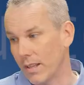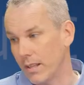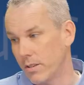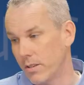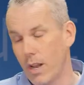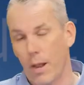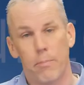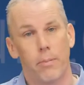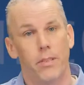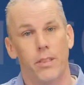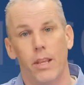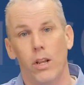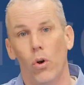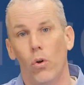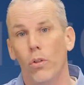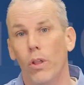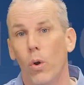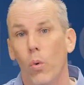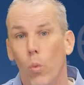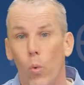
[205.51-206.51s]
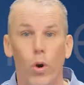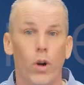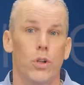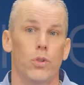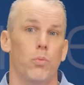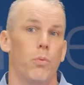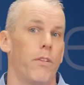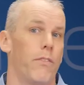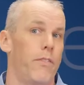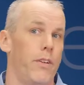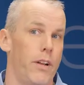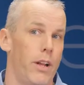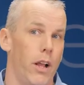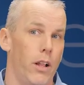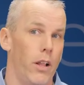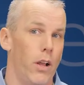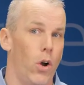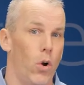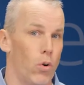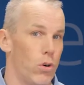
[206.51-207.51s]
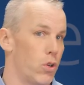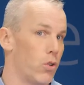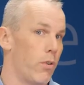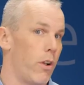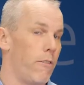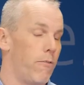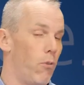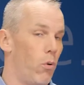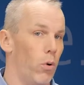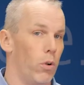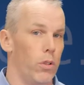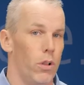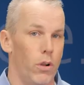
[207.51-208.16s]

This type of thing only works with vanilla or straightforward